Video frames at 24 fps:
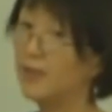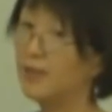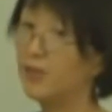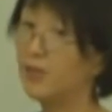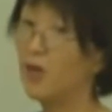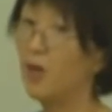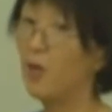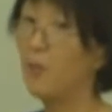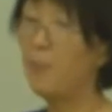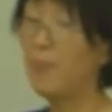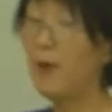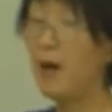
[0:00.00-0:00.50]

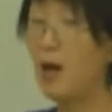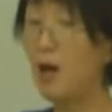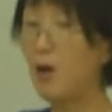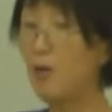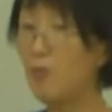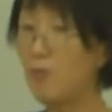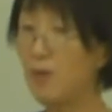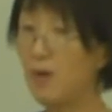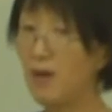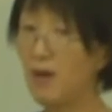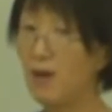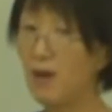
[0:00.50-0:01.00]
the
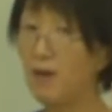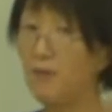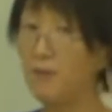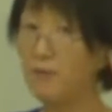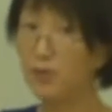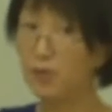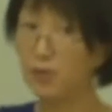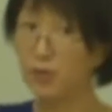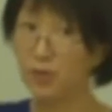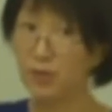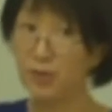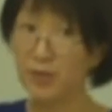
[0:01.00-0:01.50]
power
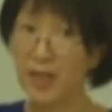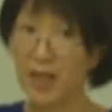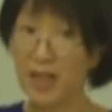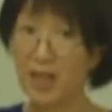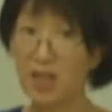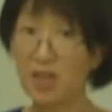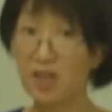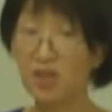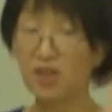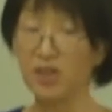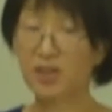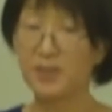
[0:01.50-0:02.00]
of two
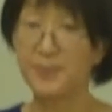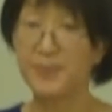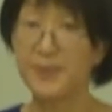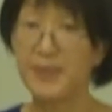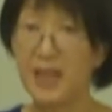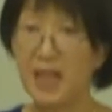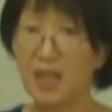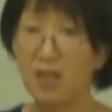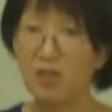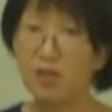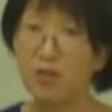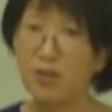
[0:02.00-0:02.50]
languages
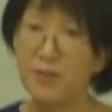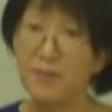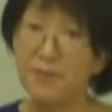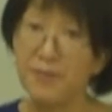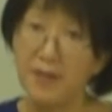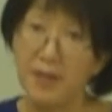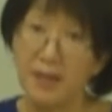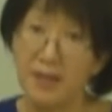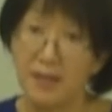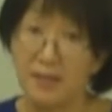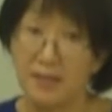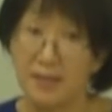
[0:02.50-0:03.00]
began to
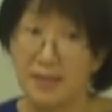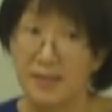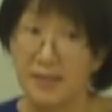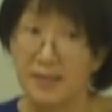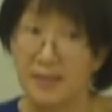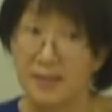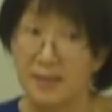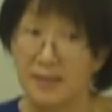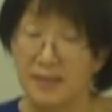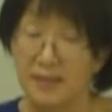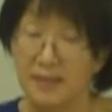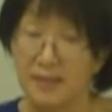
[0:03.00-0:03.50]

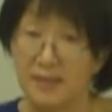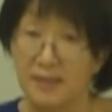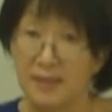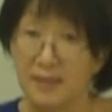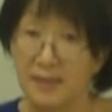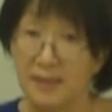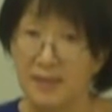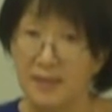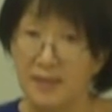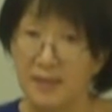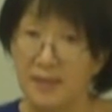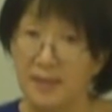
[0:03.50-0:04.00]
reverse.
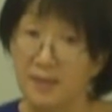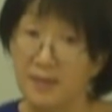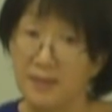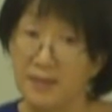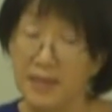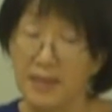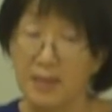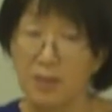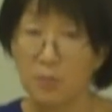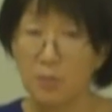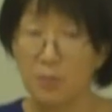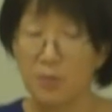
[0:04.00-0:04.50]
In
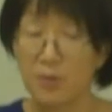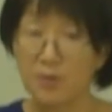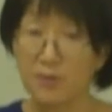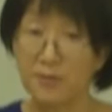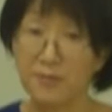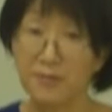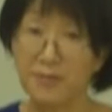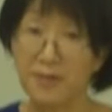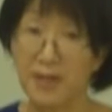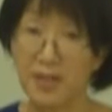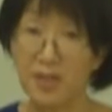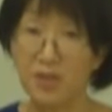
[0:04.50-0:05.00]
other words, the
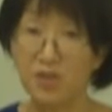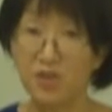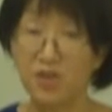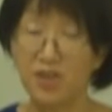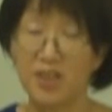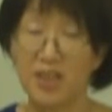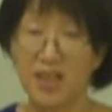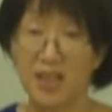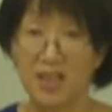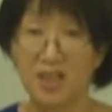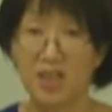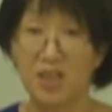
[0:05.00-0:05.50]
French
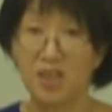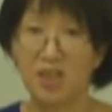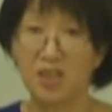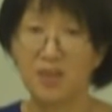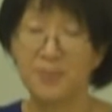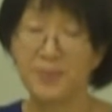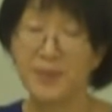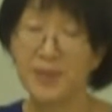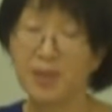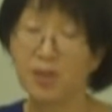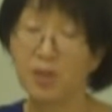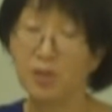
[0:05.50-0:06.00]

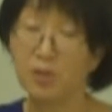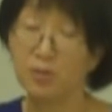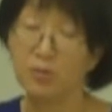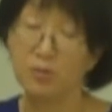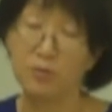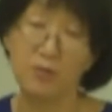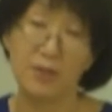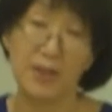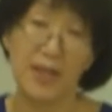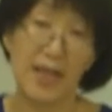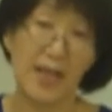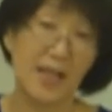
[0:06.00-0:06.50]
language began
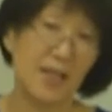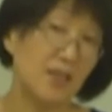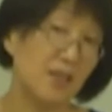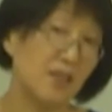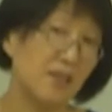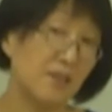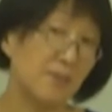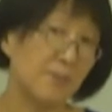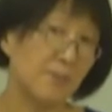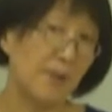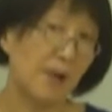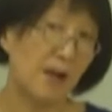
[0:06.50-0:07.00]
to gain
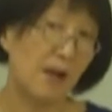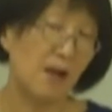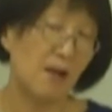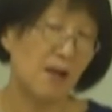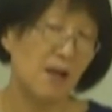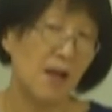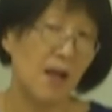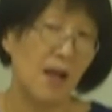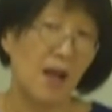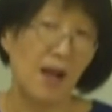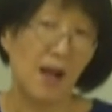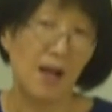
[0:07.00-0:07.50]

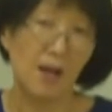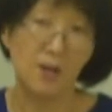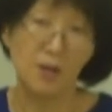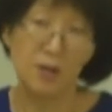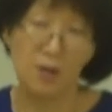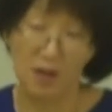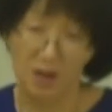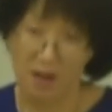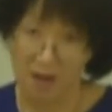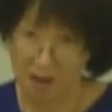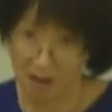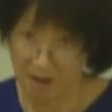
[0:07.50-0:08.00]

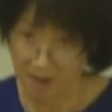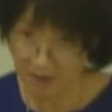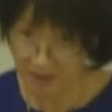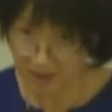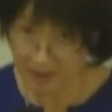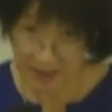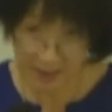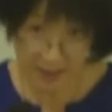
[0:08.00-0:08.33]
lost